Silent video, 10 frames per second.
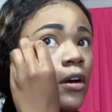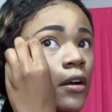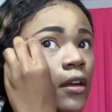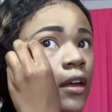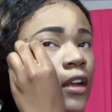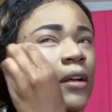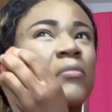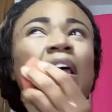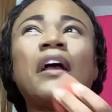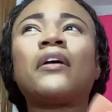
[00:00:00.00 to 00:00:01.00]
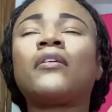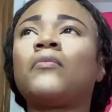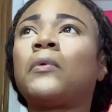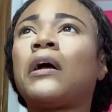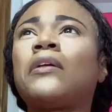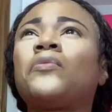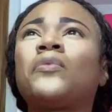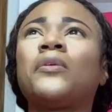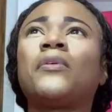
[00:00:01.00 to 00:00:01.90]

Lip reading: And I'm like, well, I don't really want to